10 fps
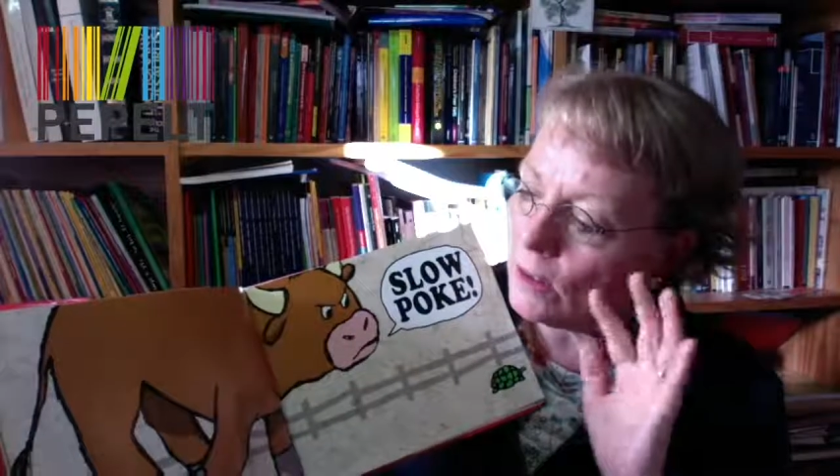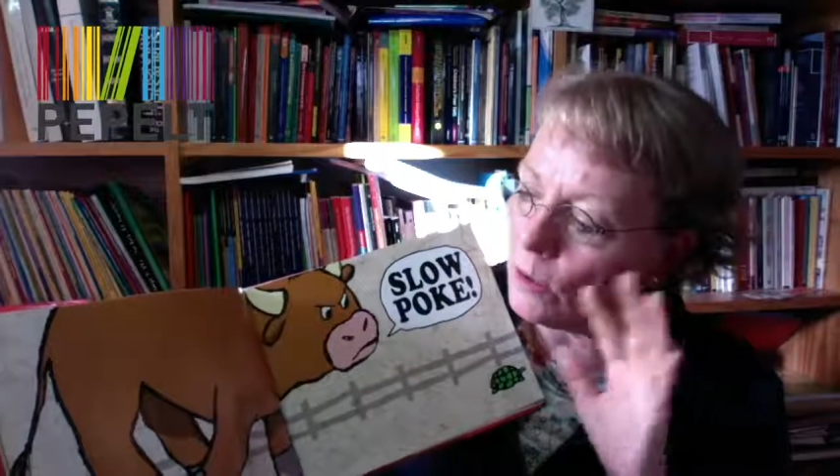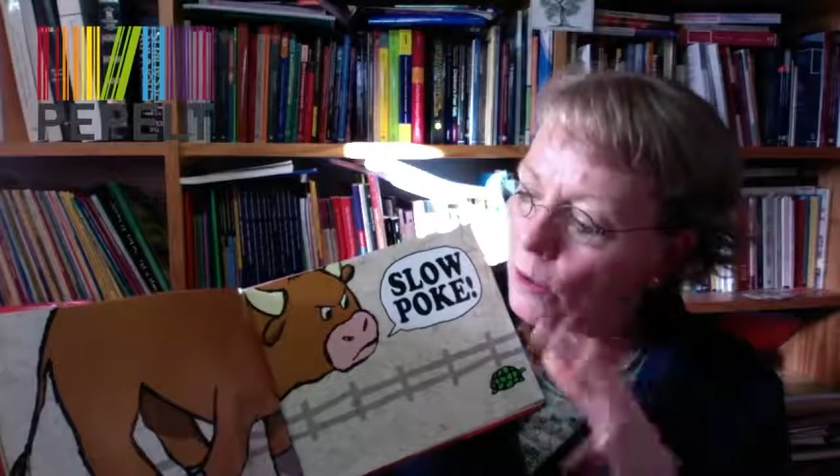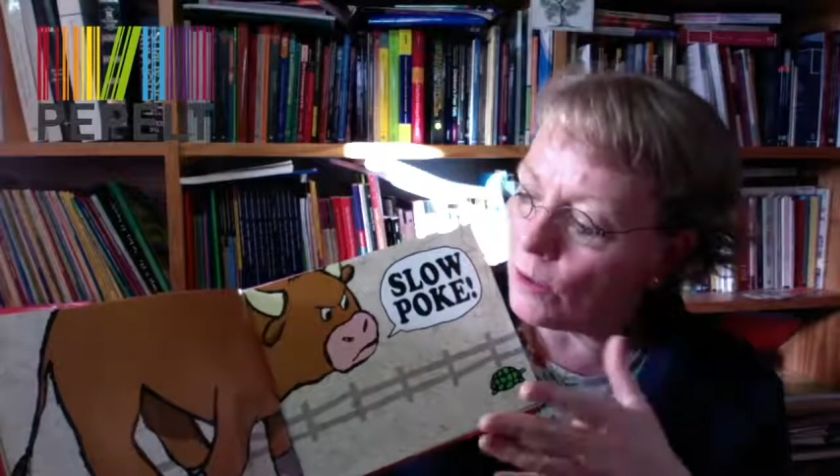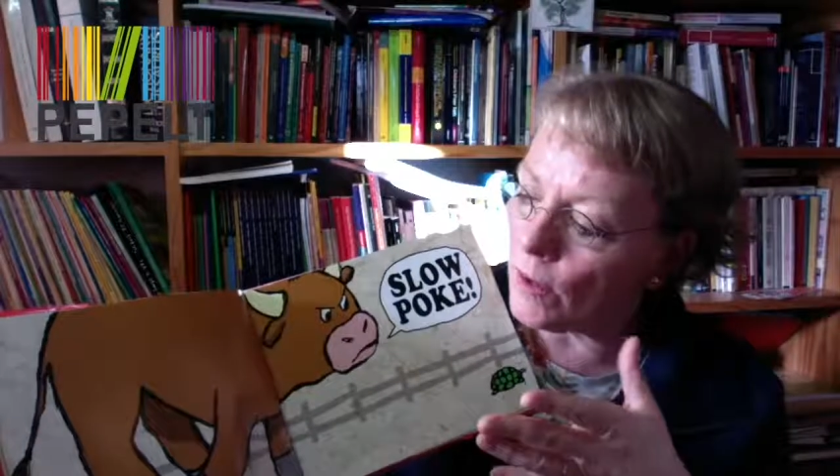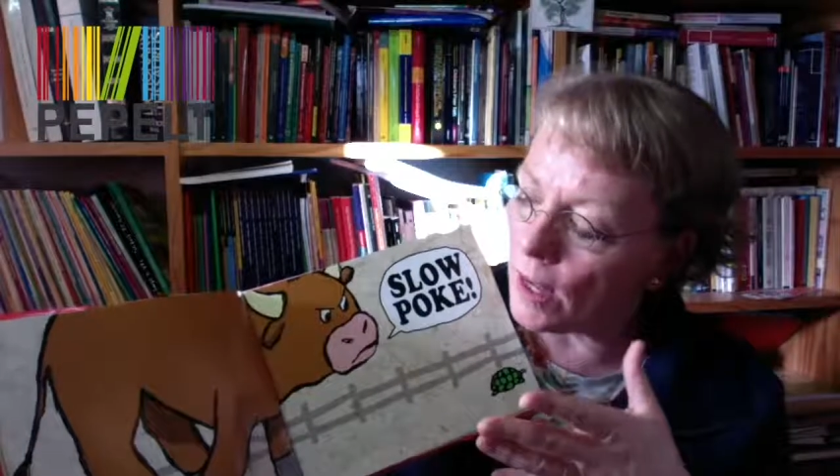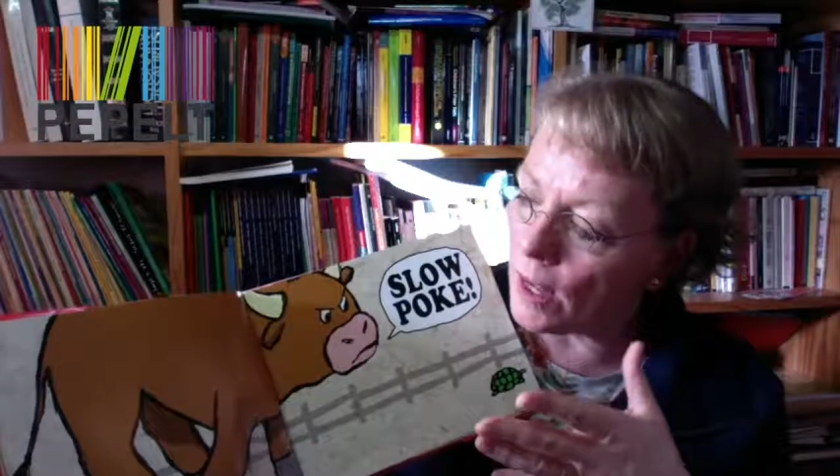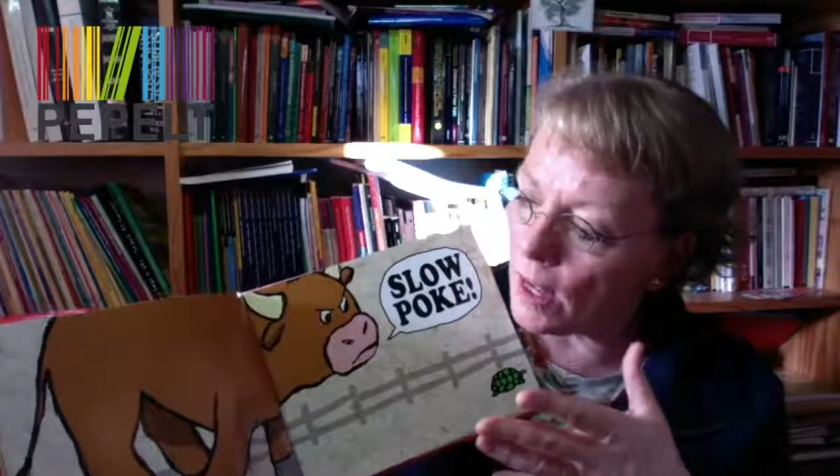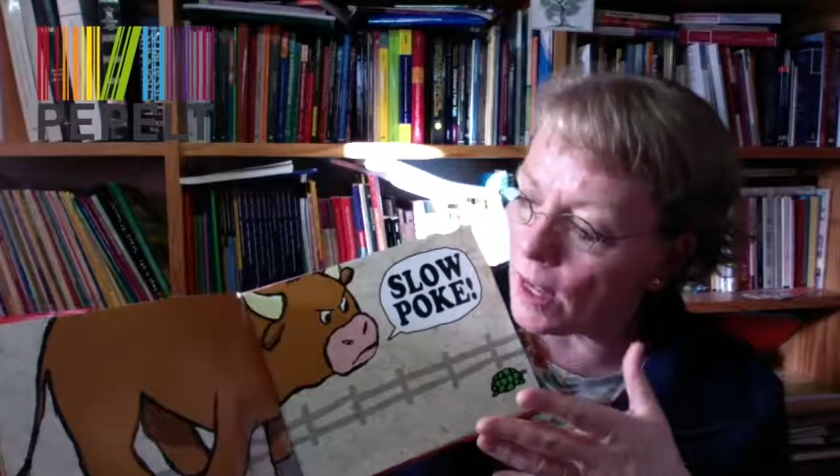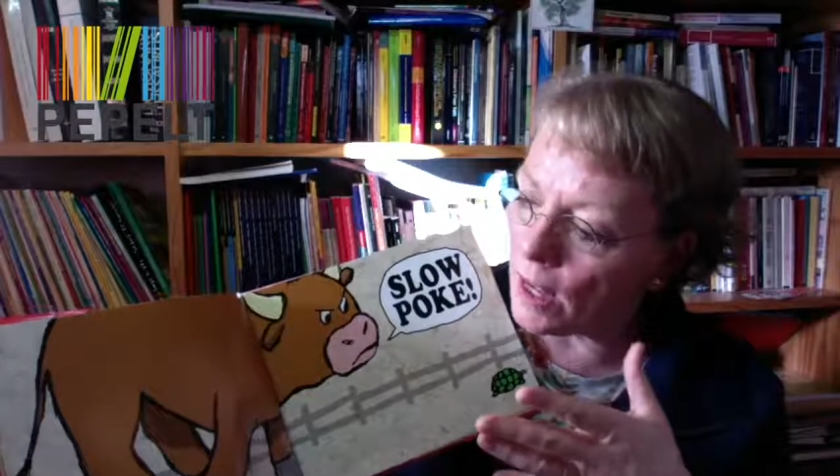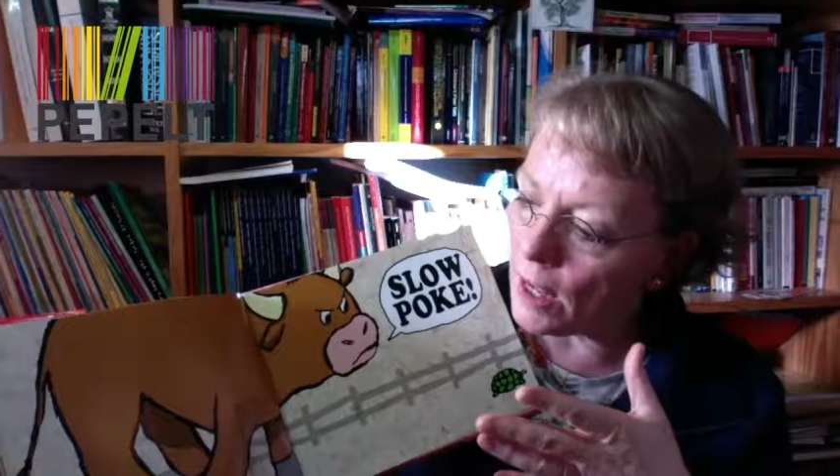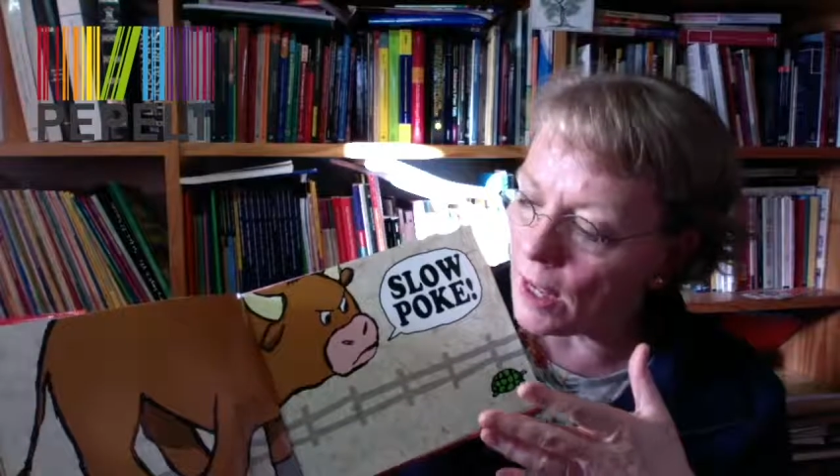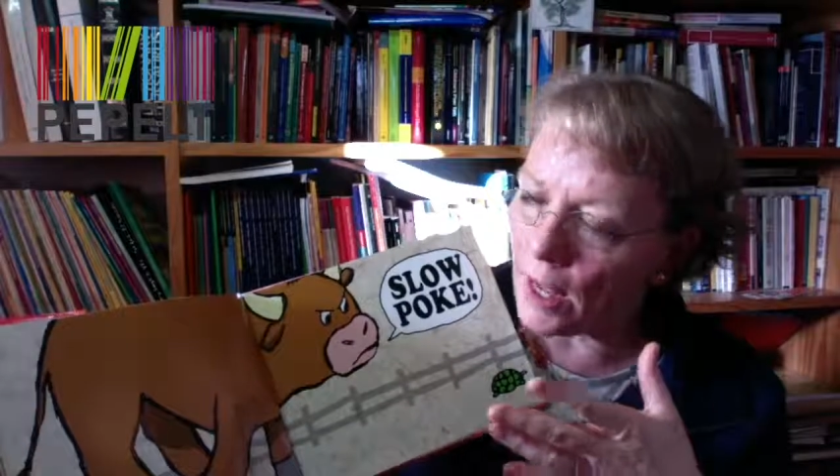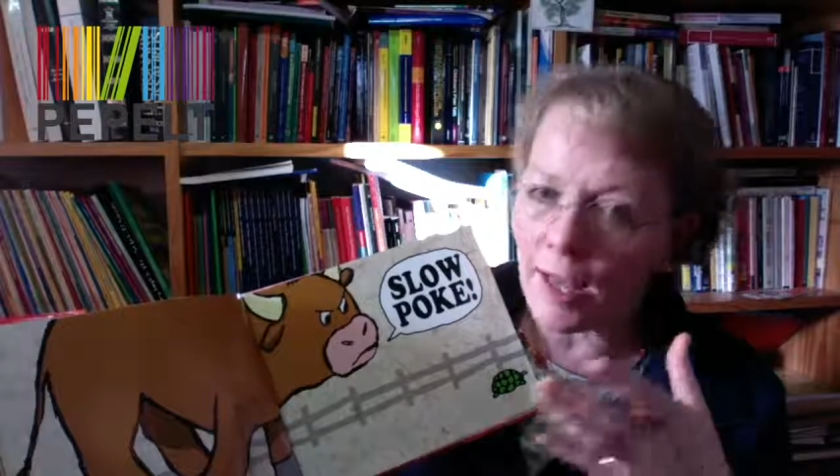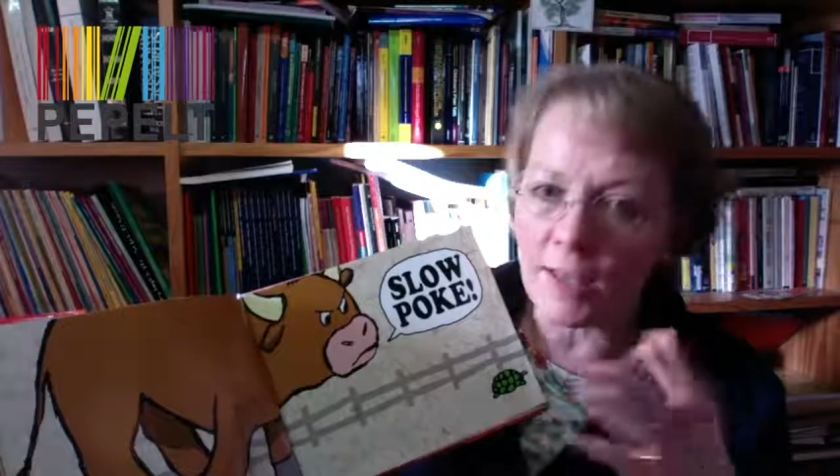Laura,
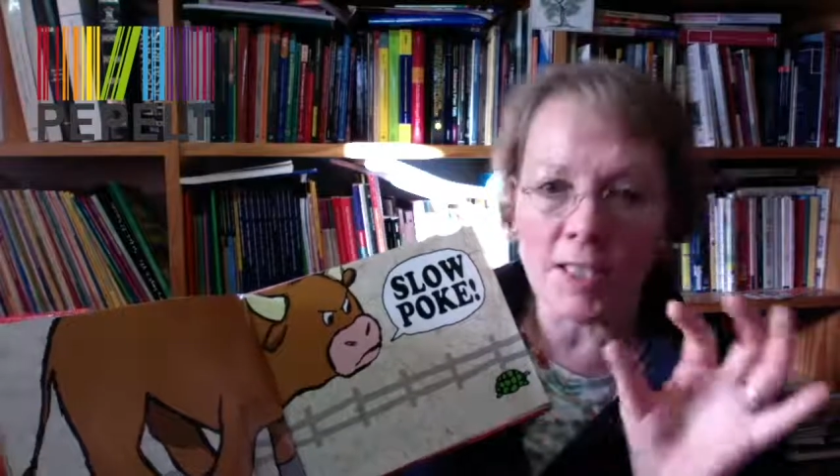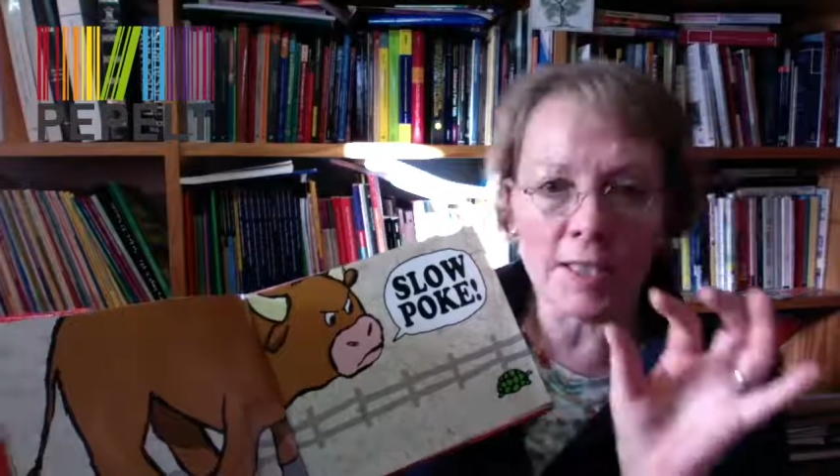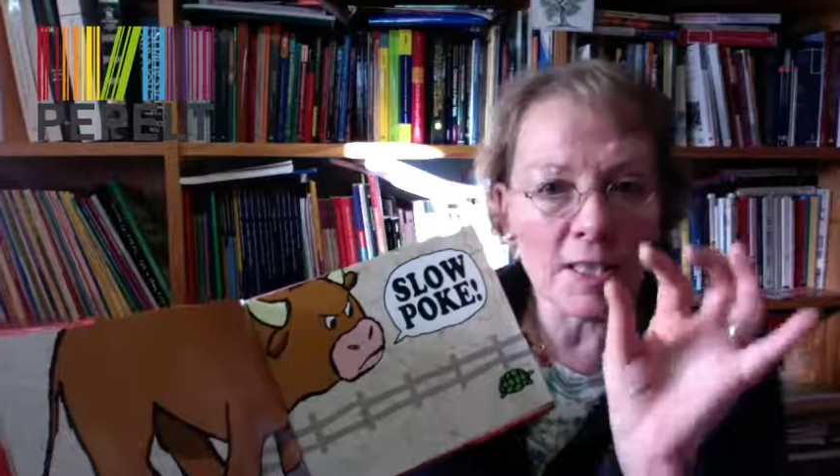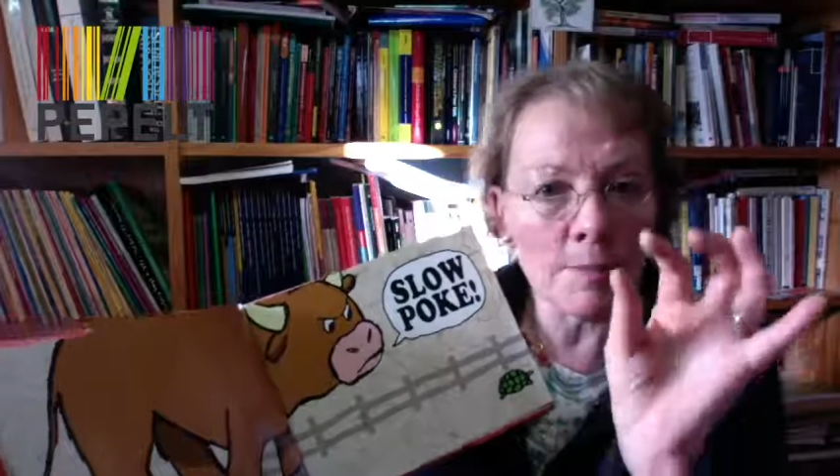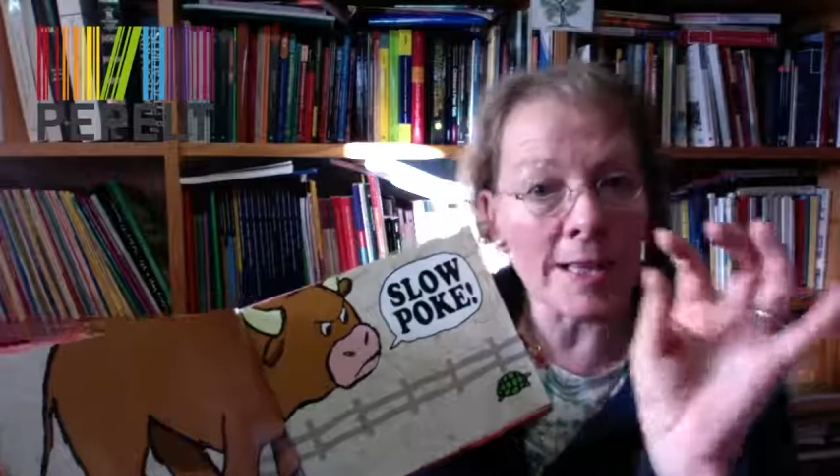she's